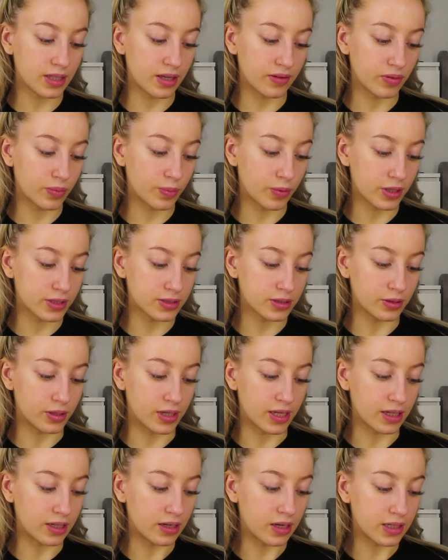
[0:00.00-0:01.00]
Every brat's got
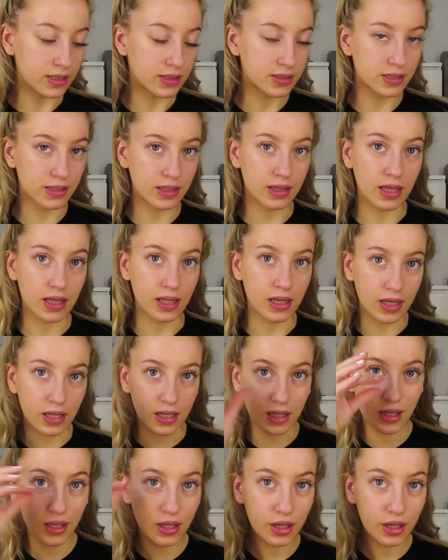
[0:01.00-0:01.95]
like a nice thin